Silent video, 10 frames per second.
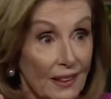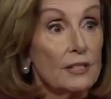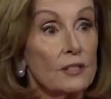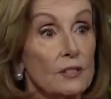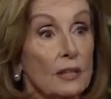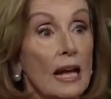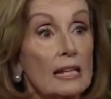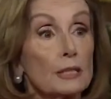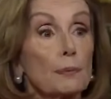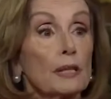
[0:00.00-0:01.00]
This is the
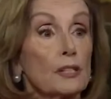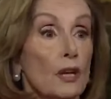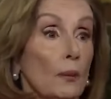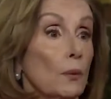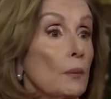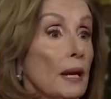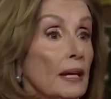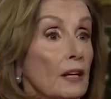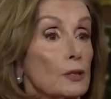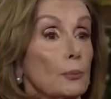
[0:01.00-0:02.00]
last speech I will
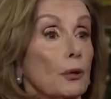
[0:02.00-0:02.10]
make as